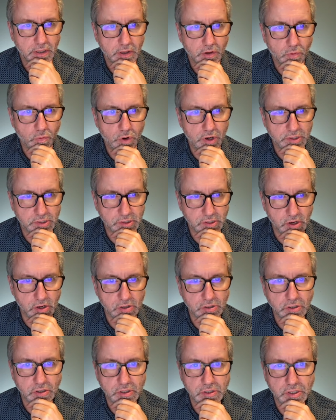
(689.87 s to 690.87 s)
where it
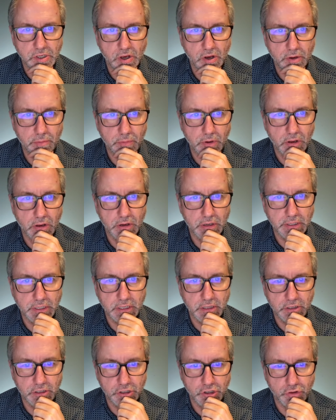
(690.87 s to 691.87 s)
starts on the timeline,
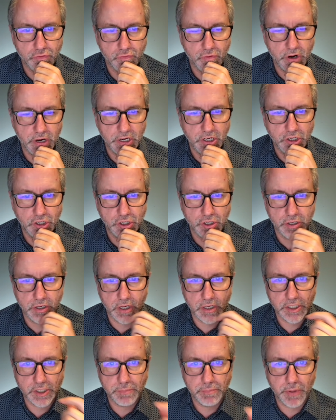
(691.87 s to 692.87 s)
and the duration.
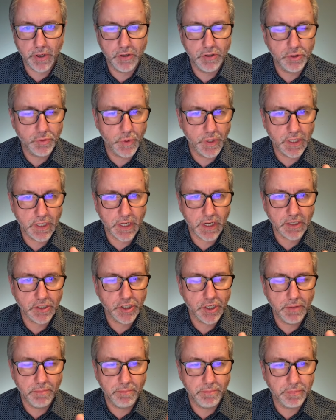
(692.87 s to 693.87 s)
I suppose we could
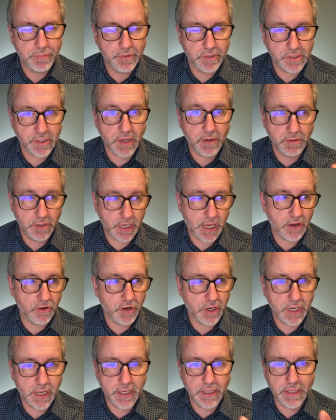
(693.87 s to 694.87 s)
actually say
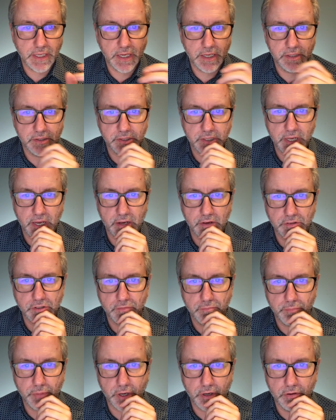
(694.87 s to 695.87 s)
calculate the ins and outs
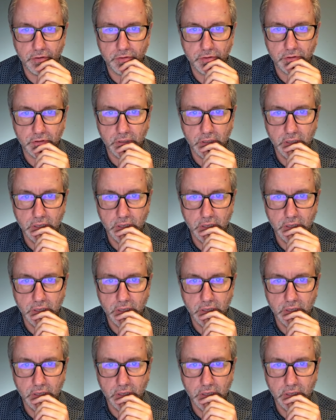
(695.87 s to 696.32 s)
of both.